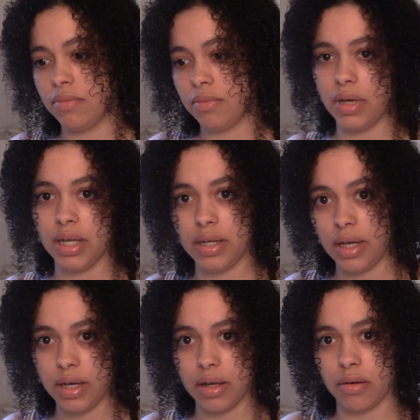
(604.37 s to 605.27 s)

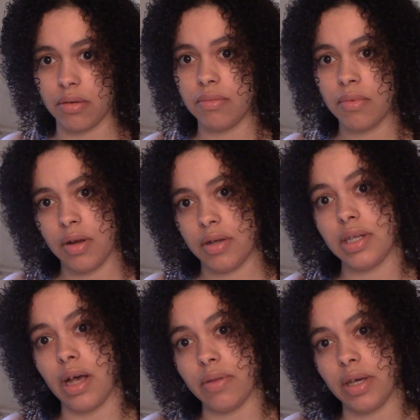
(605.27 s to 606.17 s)
Indian or
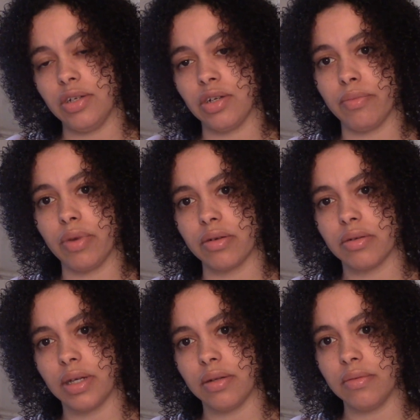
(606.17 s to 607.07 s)
South Asian
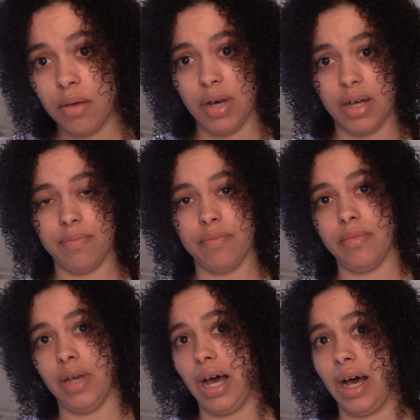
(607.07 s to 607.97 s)
person. But
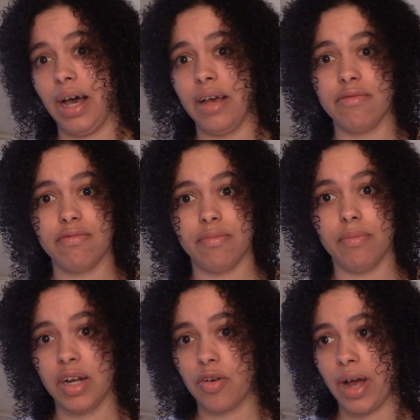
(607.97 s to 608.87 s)
yeah, I've
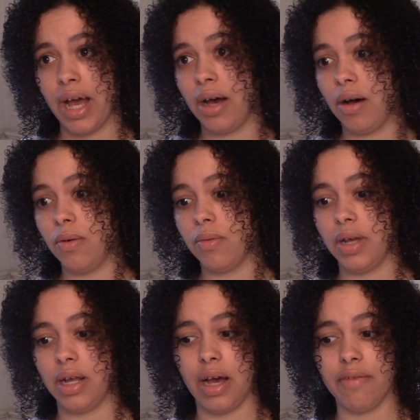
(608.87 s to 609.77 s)
been around
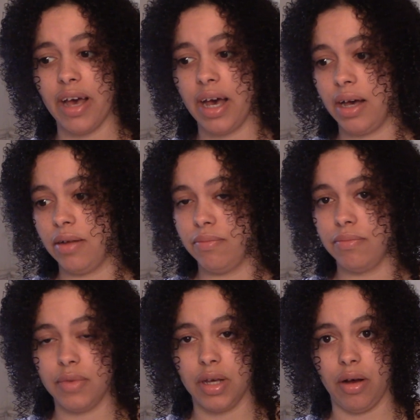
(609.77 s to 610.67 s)
and I've had,
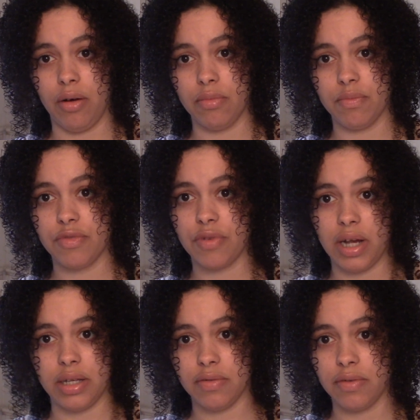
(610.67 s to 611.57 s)

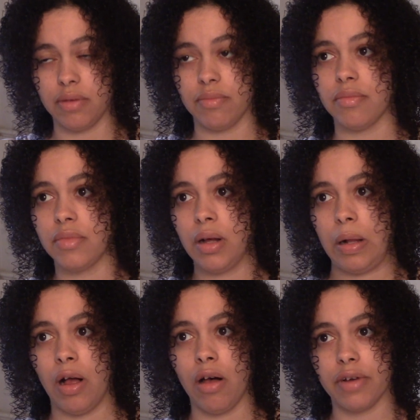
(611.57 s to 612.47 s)
friends from
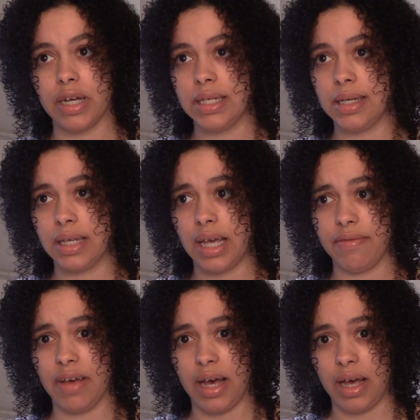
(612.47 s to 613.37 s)
all races.
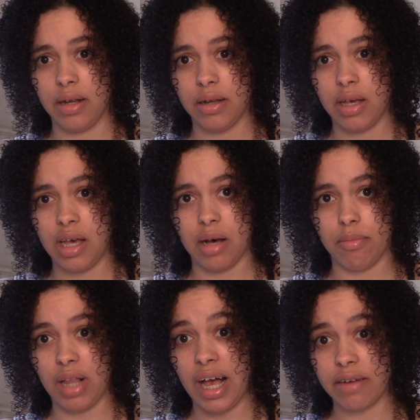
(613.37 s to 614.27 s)
I've had
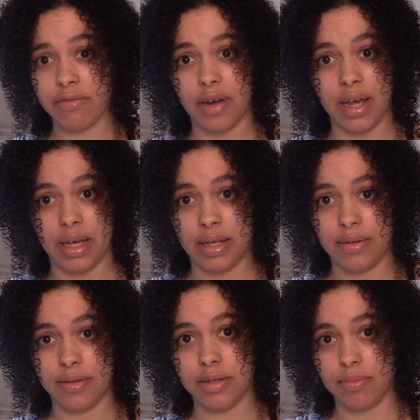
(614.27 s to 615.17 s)
black
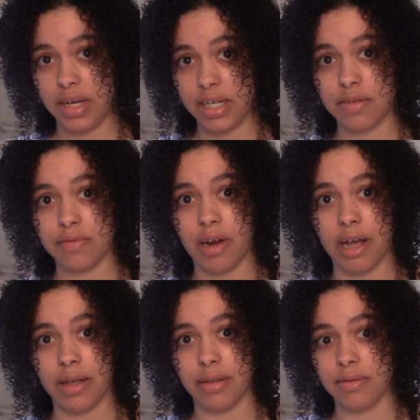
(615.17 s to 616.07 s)
friends, mixed
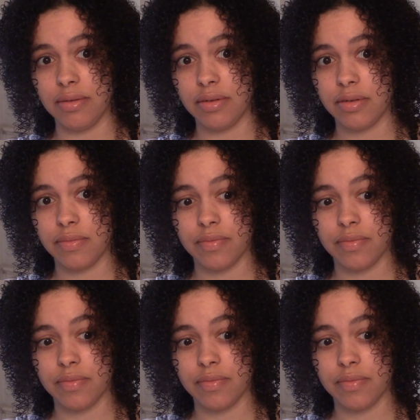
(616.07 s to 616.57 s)
friends,